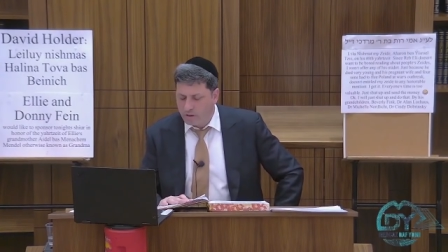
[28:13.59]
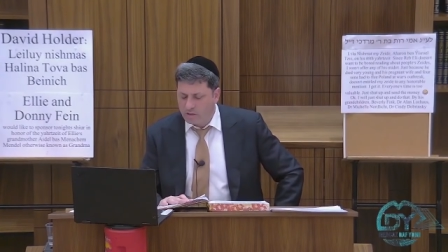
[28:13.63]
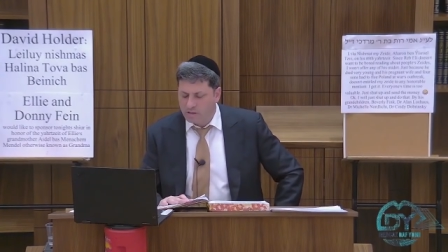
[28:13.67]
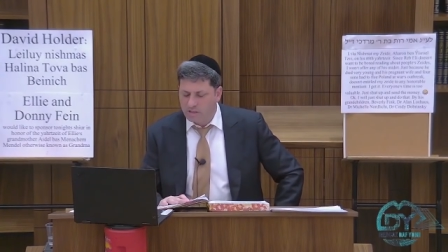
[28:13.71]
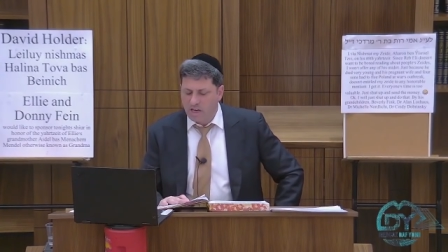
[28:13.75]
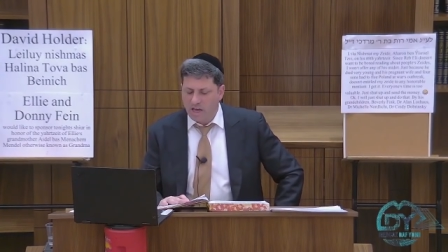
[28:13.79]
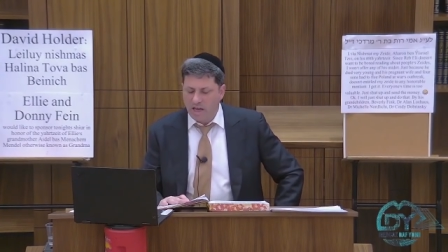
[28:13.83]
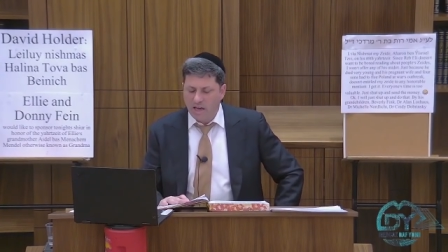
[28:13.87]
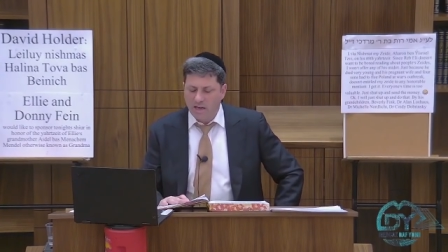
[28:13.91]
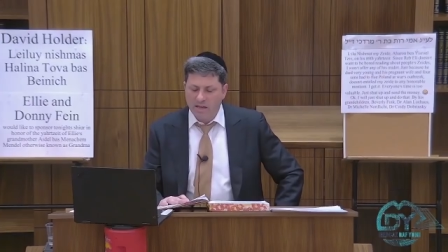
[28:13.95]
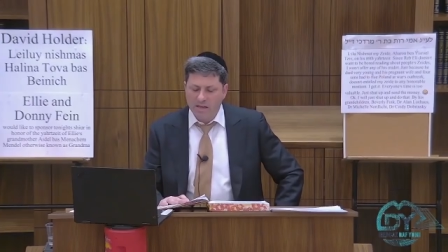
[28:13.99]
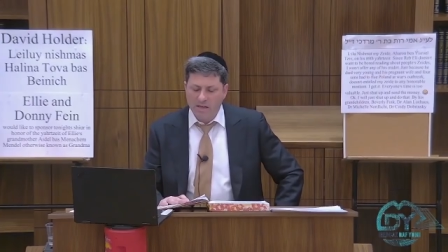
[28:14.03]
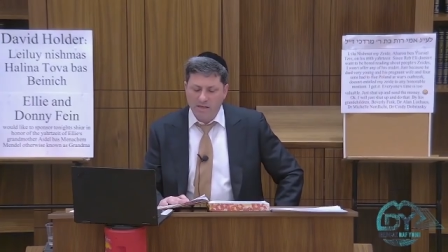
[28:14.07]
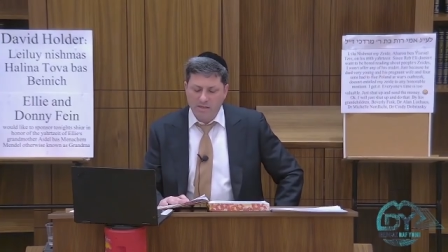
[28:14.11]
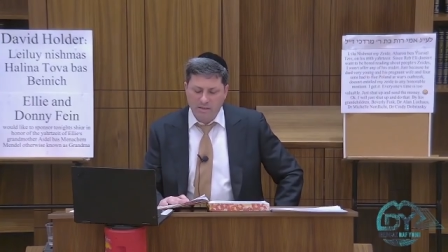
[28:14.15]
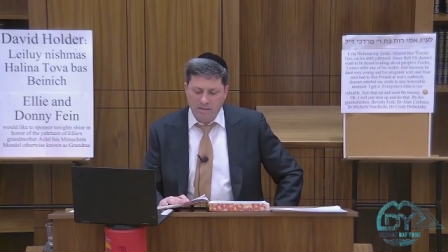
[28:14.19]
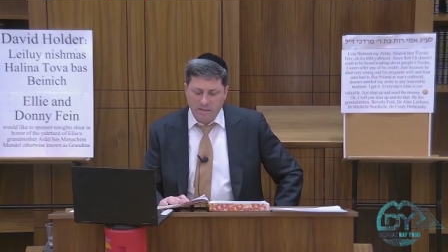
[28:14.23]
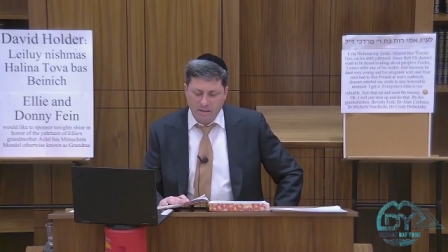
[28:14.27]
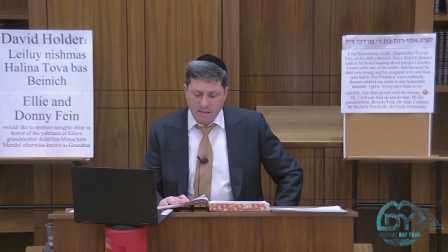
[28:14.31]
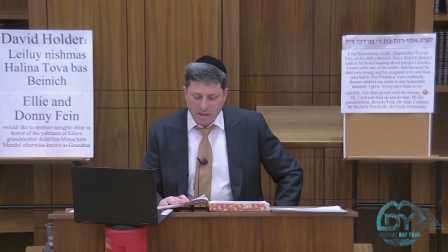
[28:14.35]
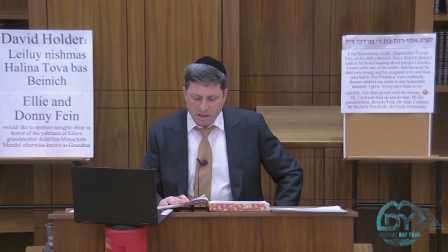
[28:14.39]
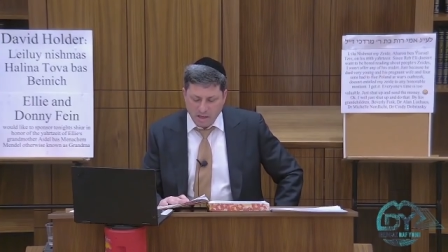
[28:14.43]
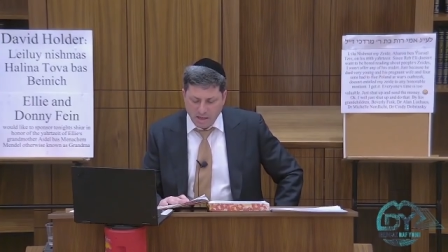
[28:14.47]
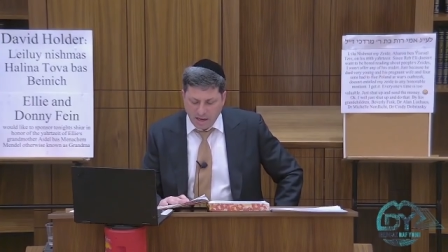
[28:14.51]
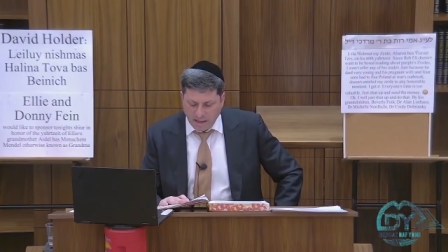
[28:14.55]
It
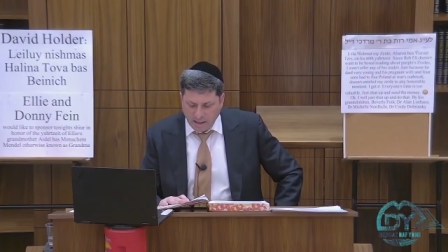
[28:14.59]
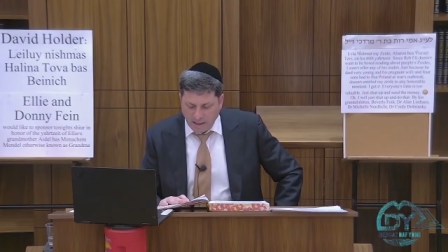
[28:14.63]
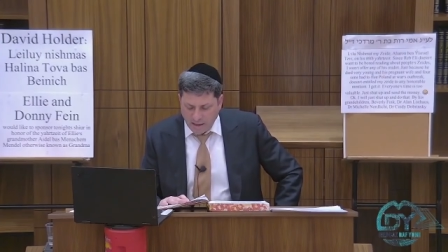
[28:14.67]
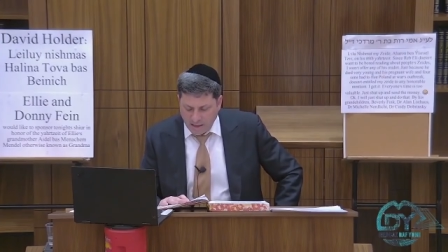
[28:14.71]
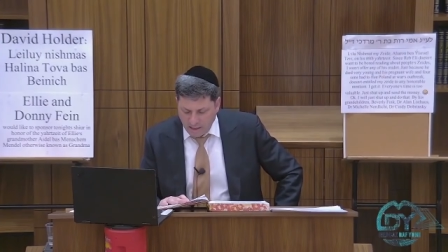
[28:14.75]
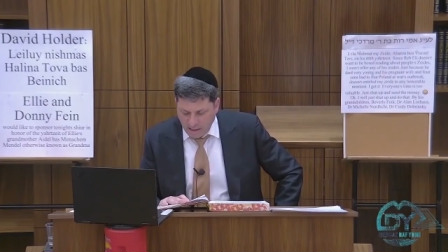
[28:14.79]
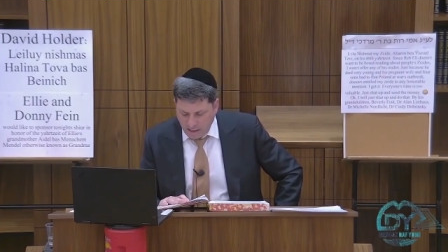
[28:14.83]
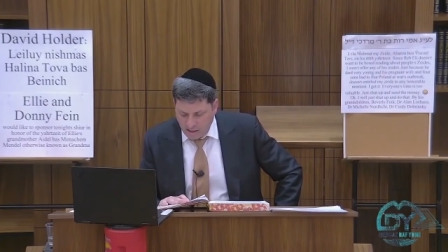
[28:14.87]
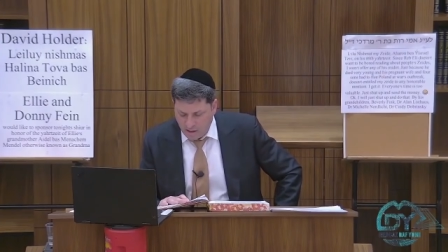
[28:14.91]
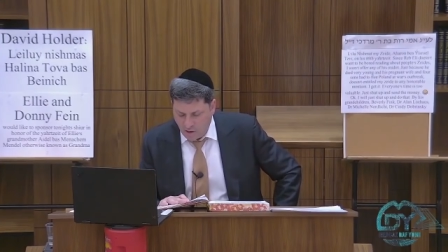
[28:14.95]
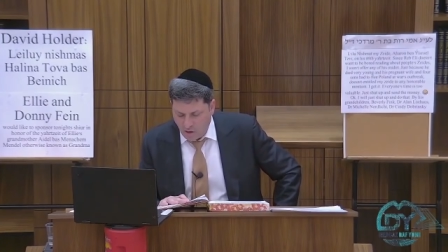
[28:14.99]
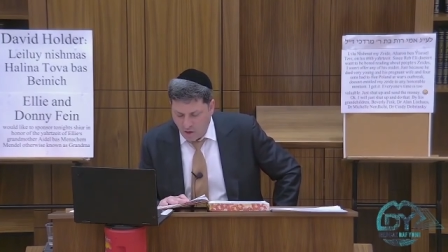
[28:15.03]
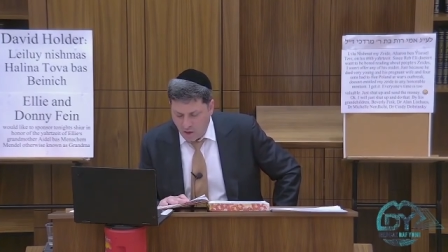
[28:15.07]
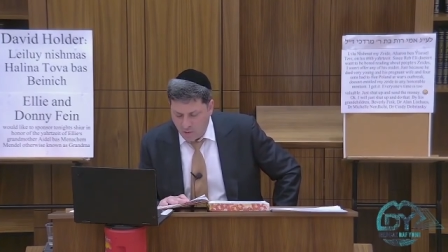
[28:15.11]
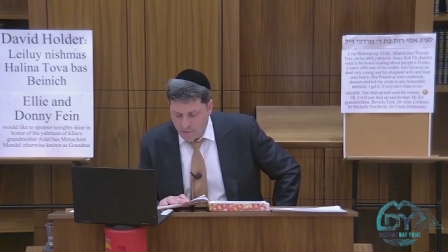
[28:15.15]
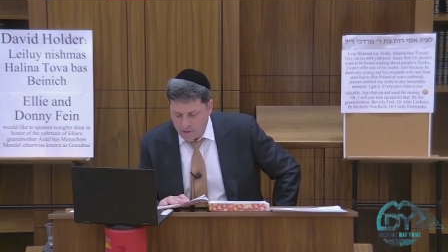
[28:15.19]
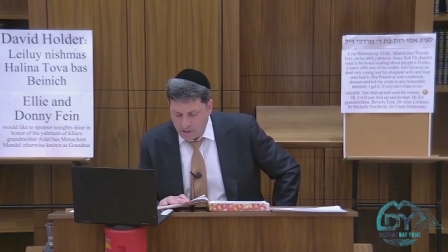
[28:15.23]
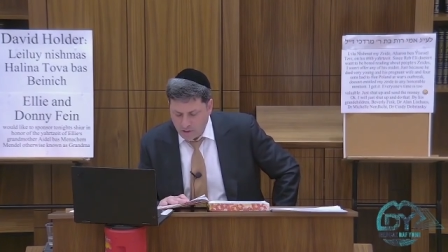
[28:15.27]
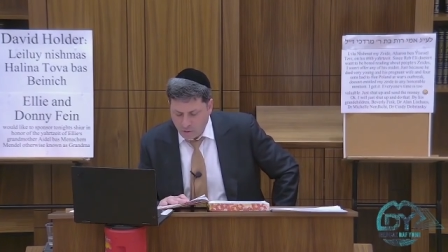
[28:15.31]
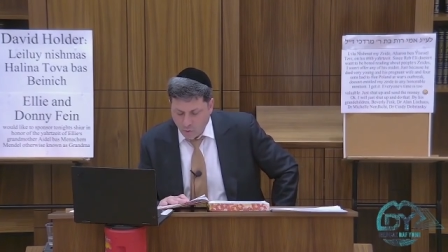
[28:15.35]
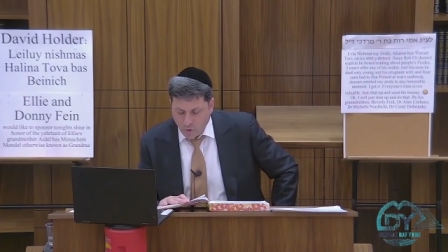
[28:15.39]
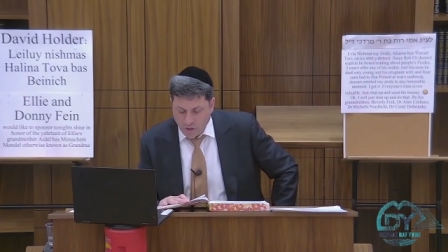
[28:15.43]
says you're not allowed to eat chametz.